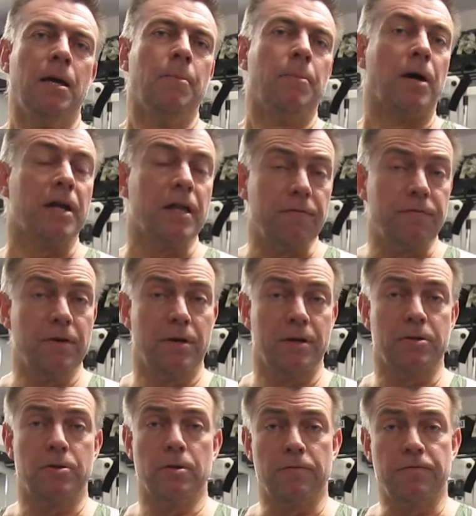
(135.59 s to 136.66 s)
But if you're in
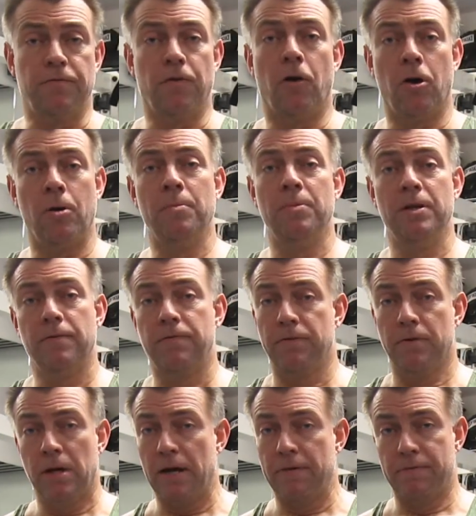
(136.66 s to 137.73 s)
good form, if
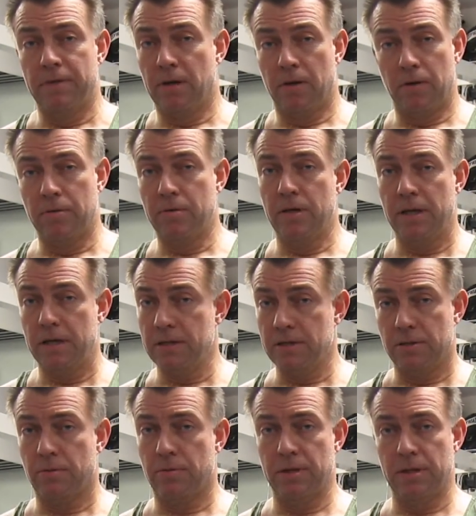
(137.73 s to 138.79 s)
you have no
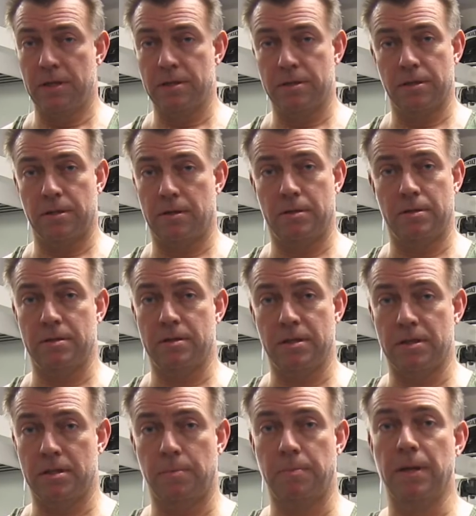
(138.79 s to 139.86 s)
injuries or
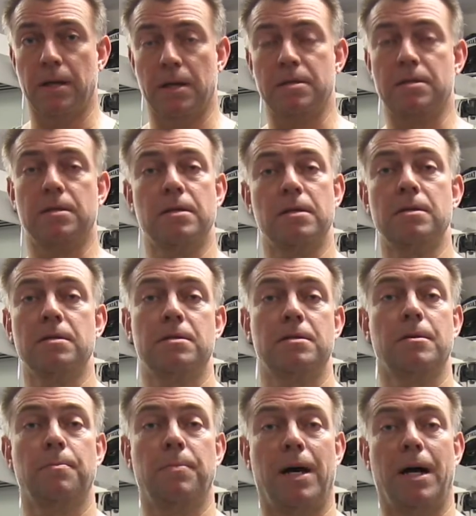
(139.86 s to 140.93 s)
disabilities,
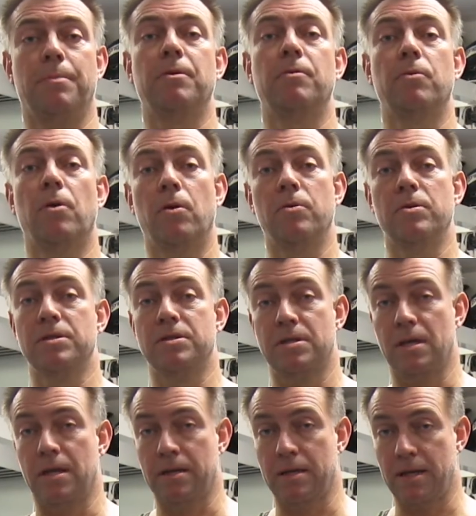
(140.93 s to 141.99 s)
the barbell row is
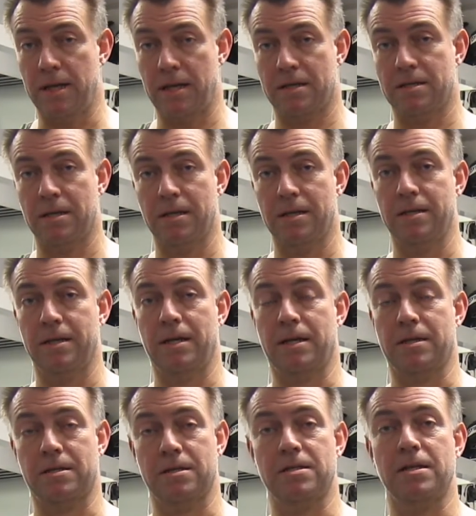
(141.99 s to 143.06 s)
an excellent
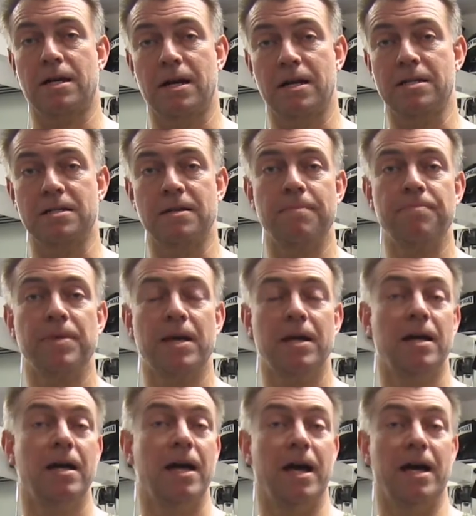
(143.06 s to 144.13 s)
exercise.
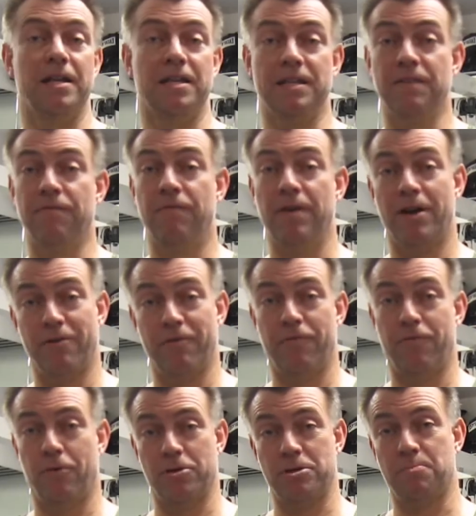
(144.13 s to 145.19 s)
And in the very
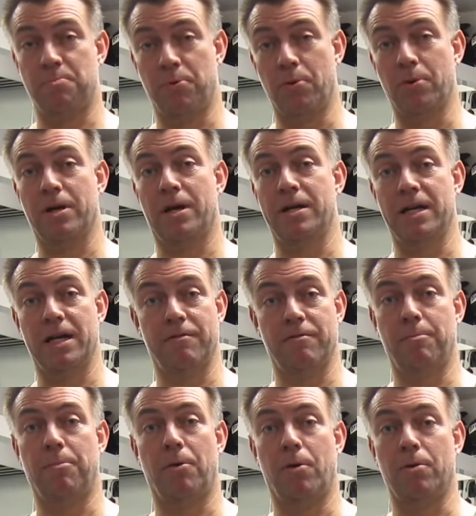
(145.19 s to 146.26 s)
first book I ever
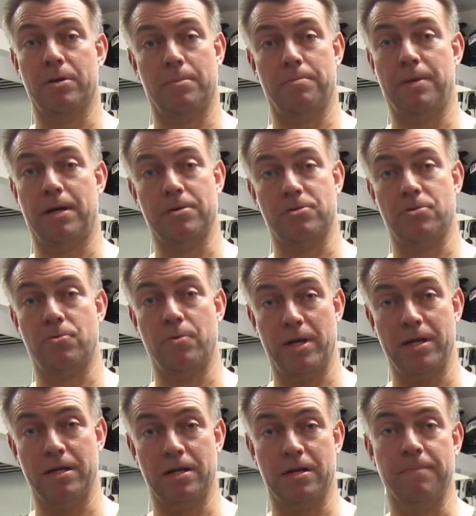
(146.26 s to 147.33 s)
bought about
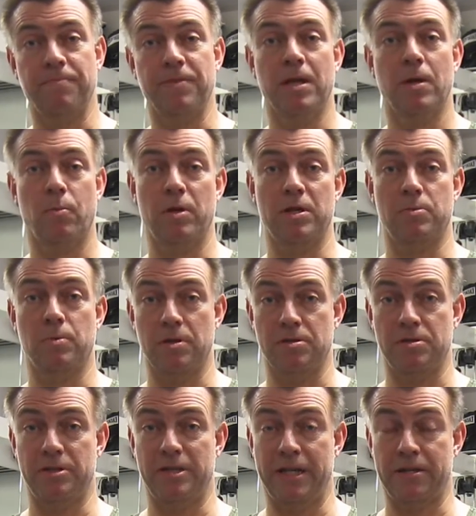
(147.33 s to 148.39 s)
training, which
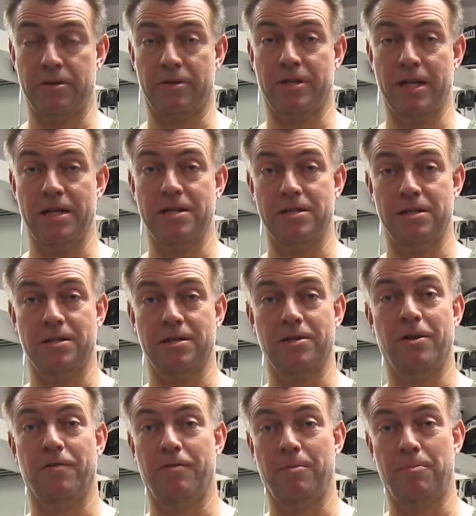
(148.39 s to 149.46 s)
was The Education
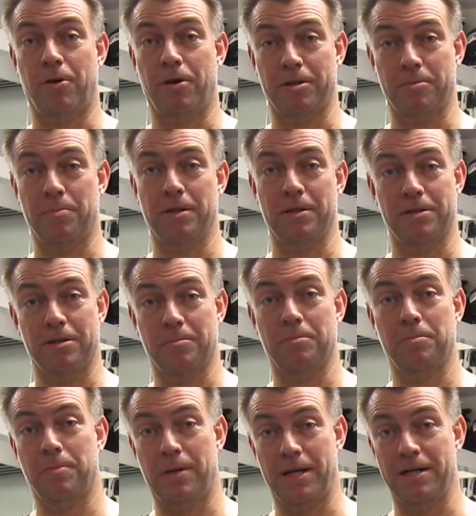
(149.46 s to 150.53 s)
of a
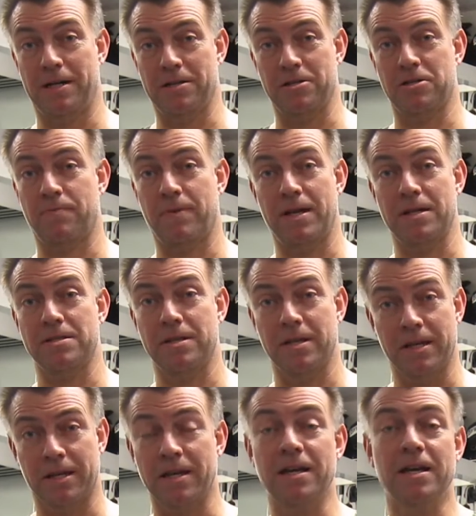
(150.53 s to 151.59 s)
Bodybuilder by Arnold
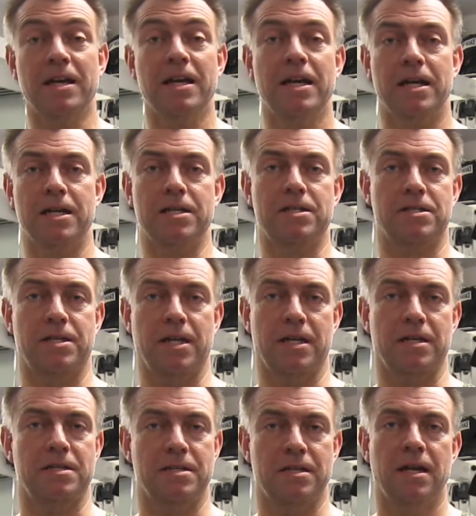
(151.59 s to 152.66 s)
S, he
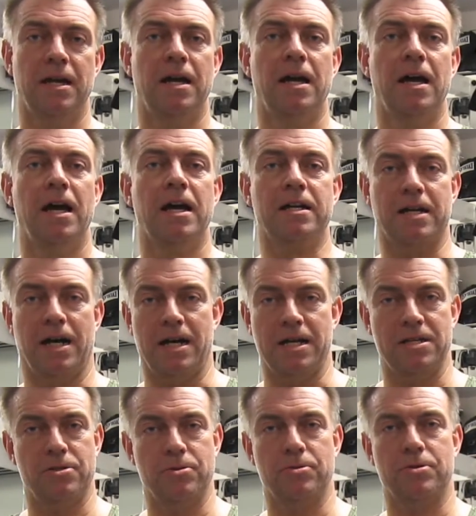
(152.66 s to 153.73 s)
states,
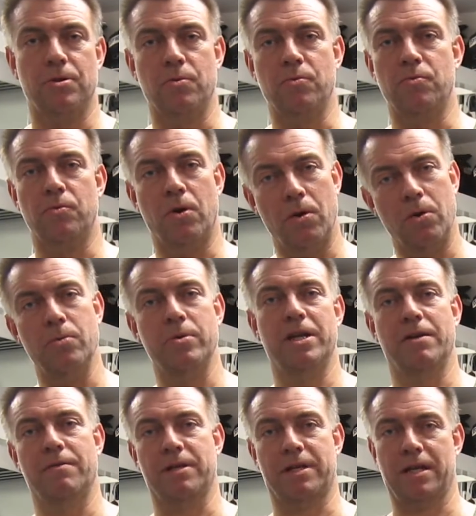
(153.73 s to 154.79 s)
guys who don't row
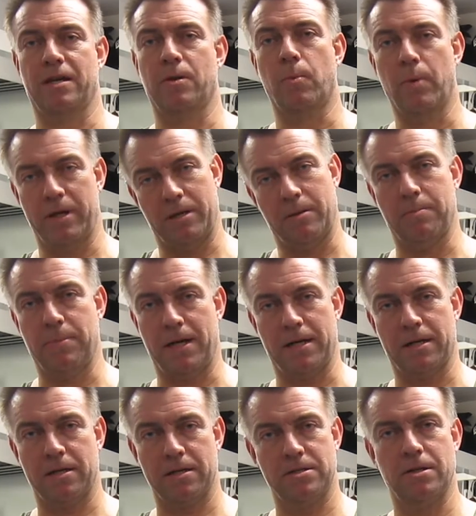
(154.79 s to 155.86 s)
never get a winning
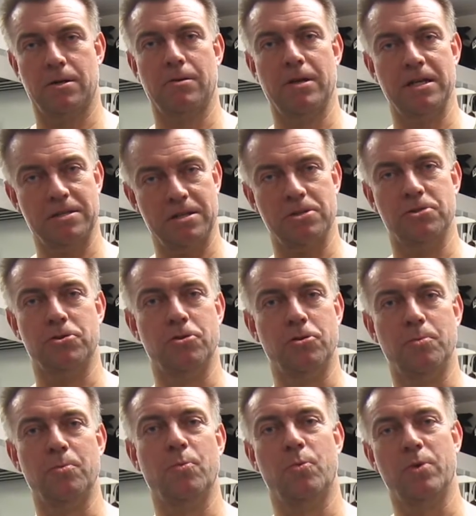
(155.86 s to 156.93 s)
back. So let's
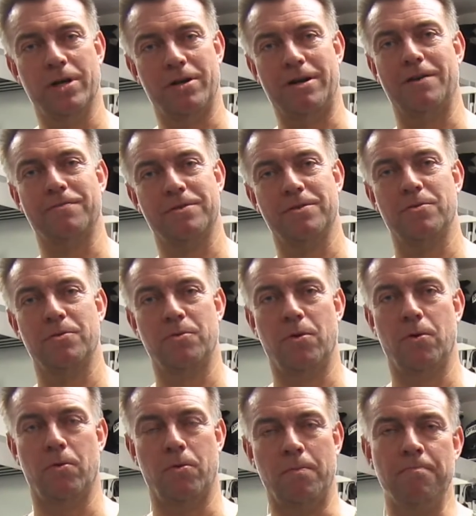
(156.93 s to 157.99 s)
assume we are after the
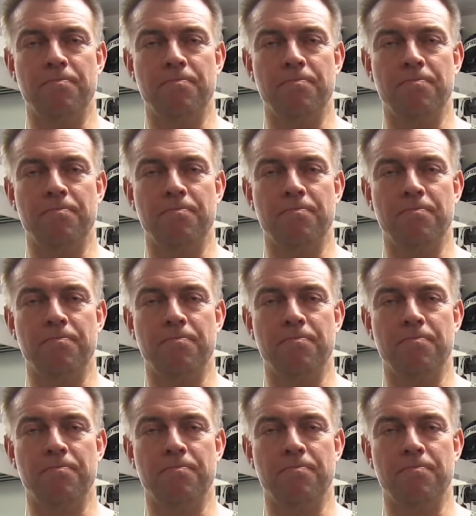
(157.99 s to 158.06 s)
row.